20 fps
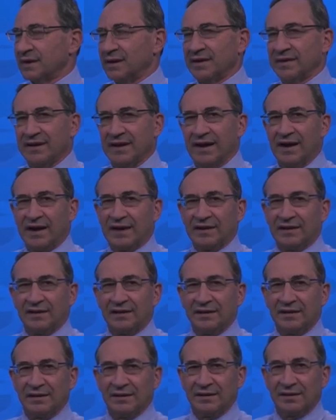and they
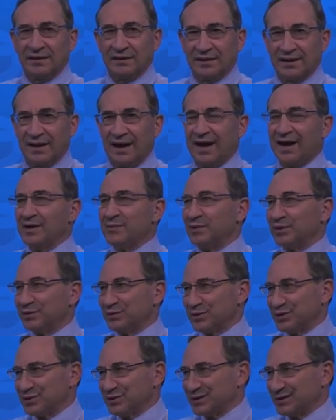handle animal
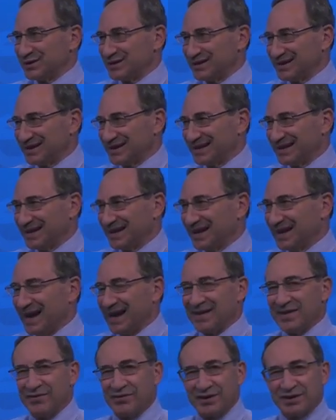dirt,
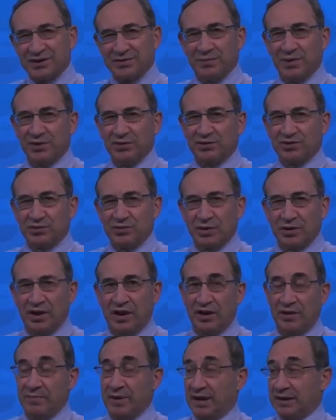and they're exposed to a
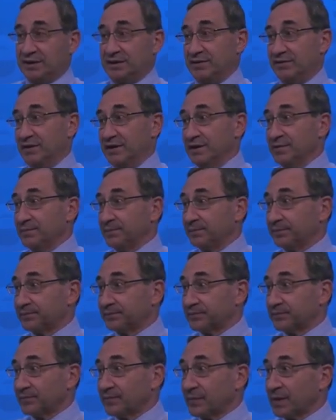lot of bacteria,
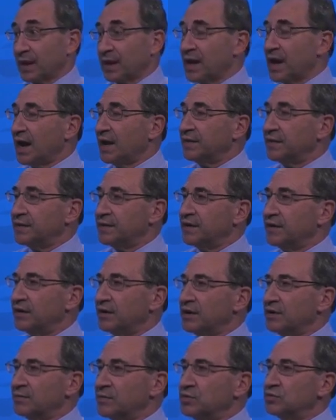and
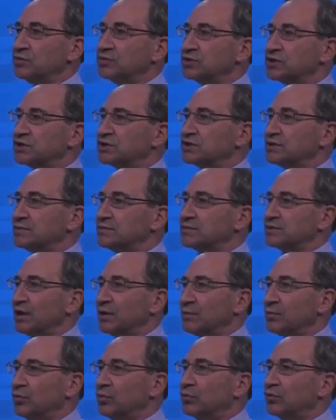their immune systems
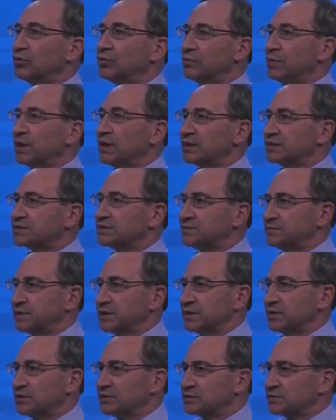are more robust
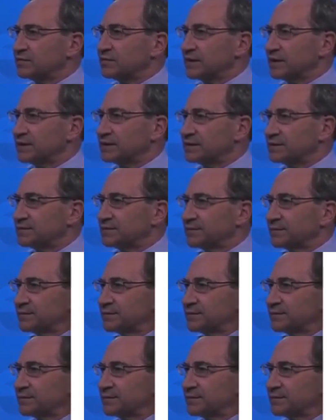because of that.